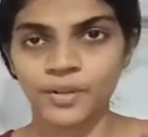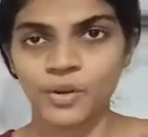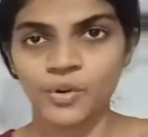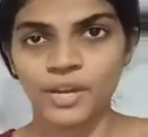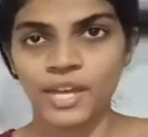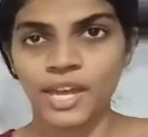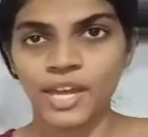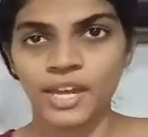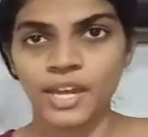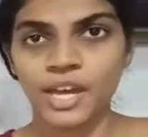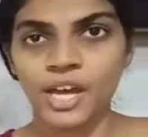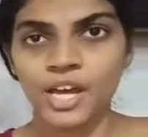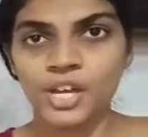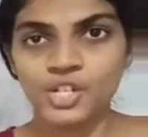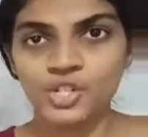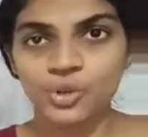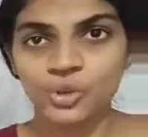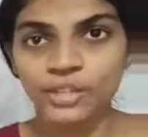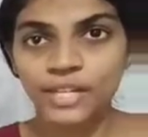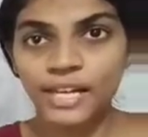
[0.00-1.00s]
Okay,
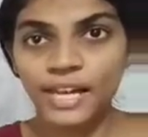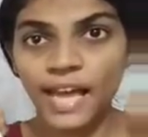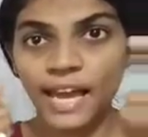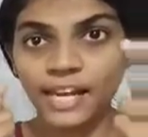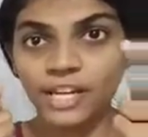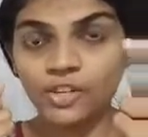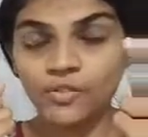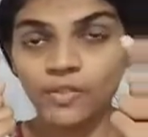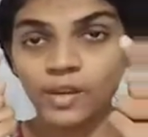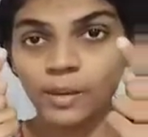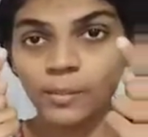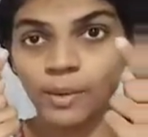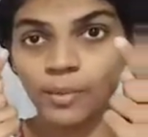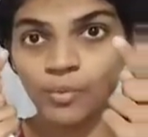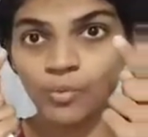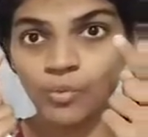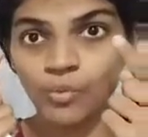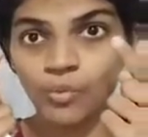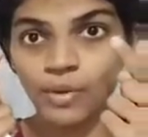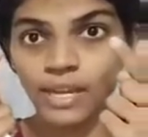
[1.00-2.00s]
so the light will be
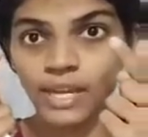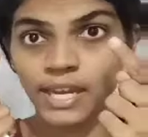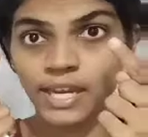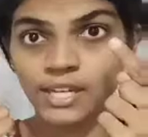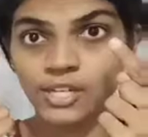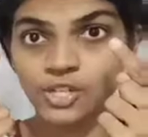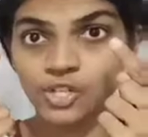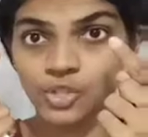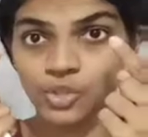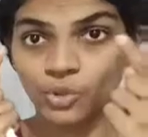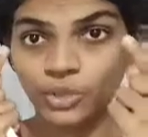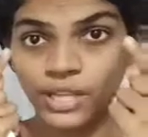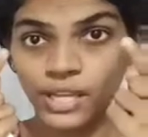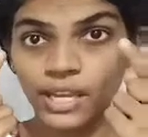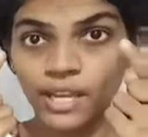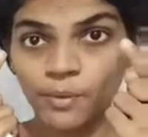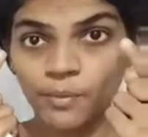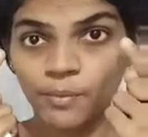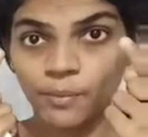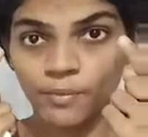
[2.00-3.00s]
moving into
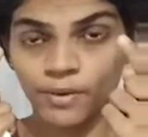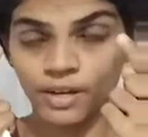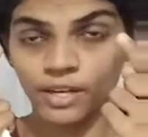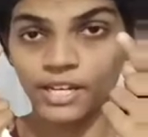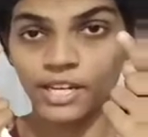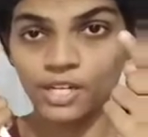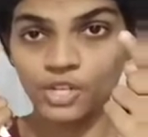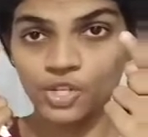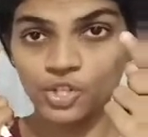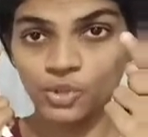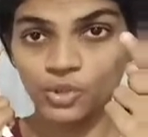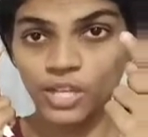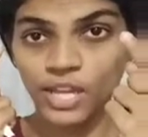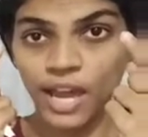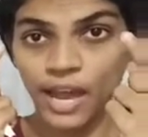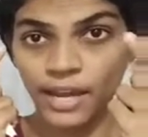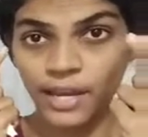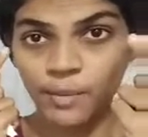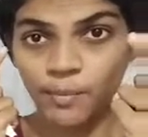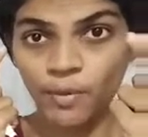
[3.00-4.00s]
the
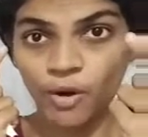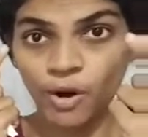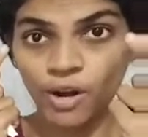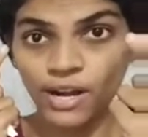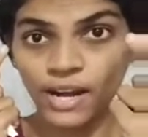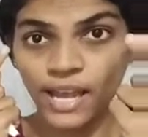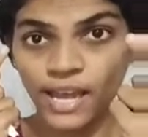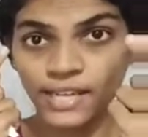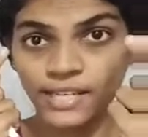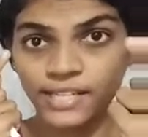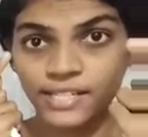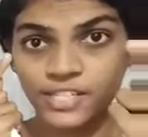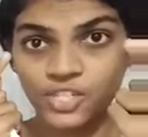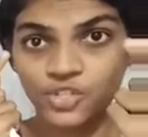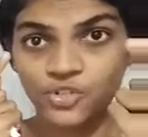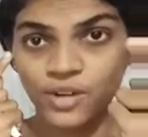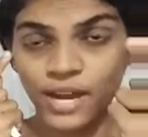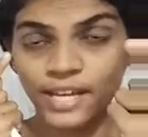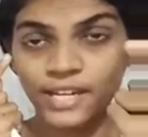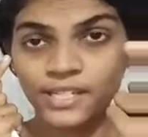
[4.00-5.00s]
eyeball and it
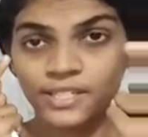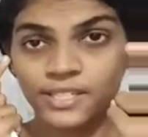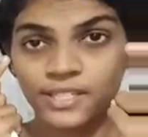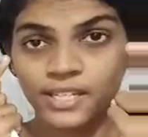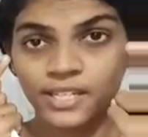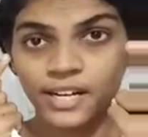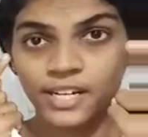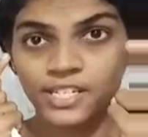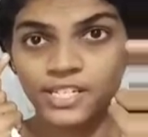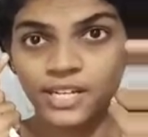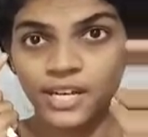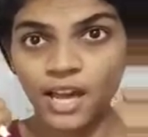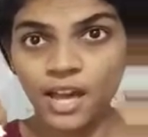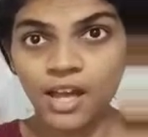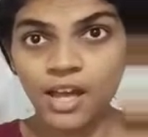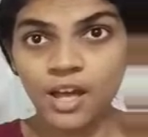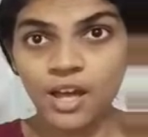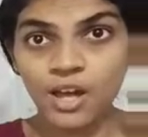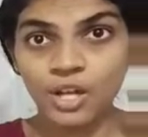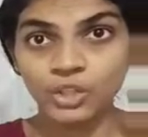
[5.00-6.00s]
strikes the
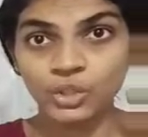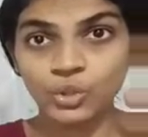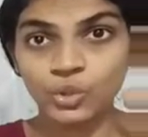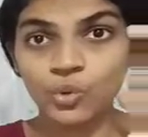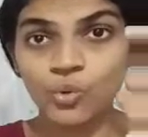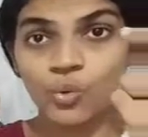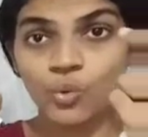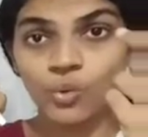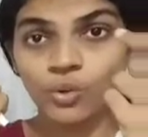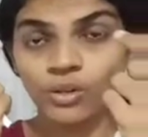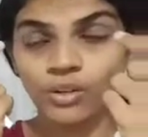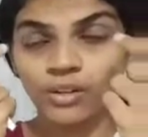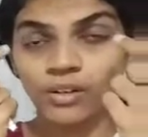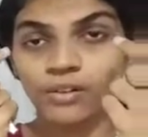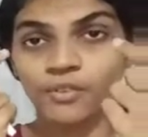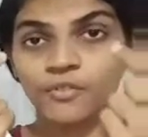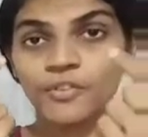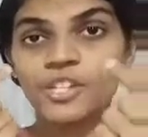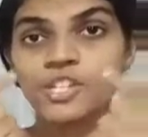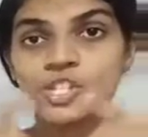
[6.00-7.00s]
retina through
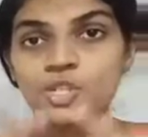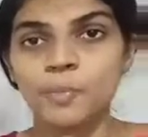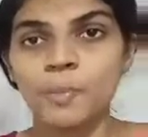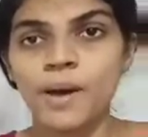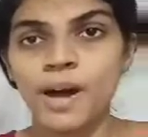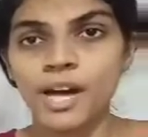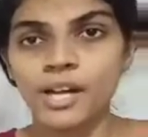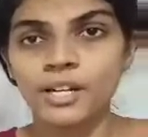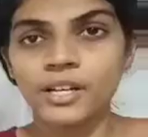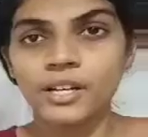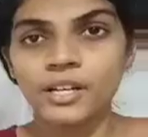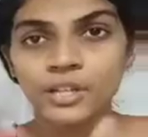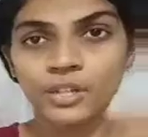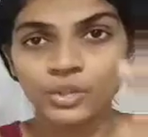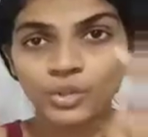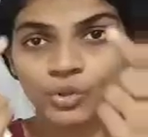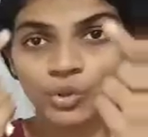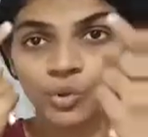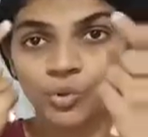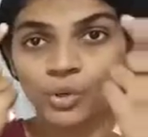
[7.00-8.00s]
which part?
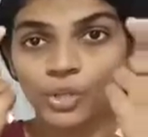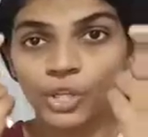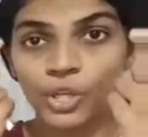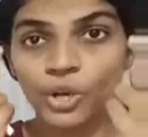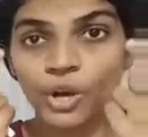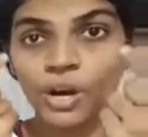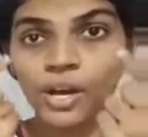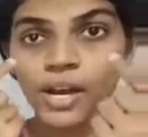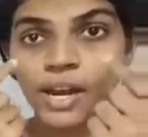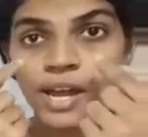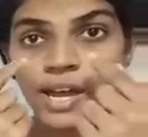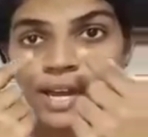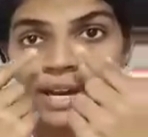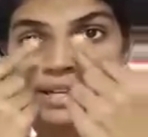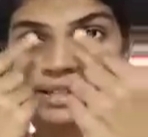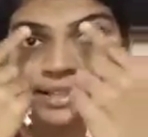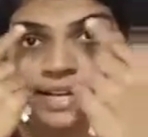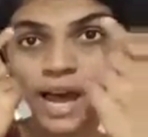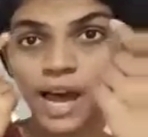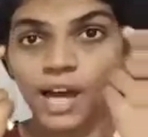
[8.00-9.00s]
Through your
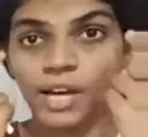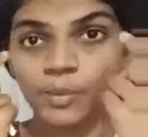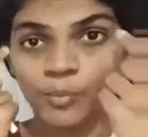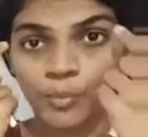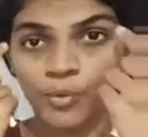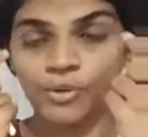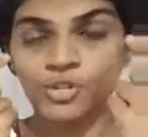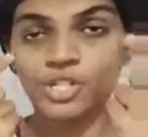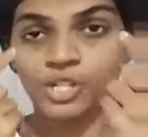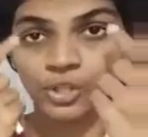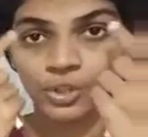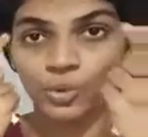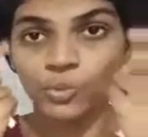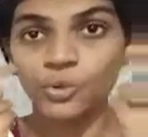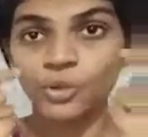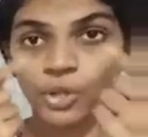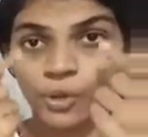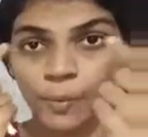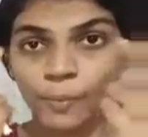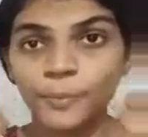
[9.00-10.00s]
dark portion, through
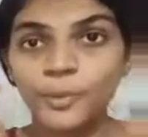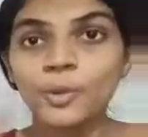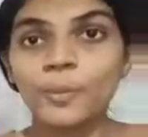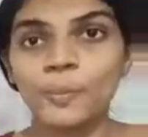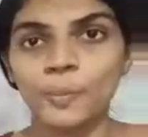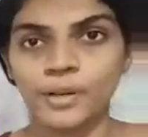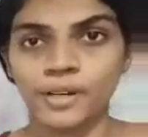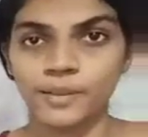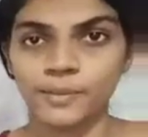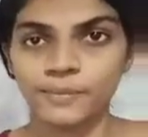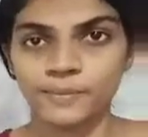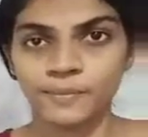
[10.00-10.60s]
your pupil.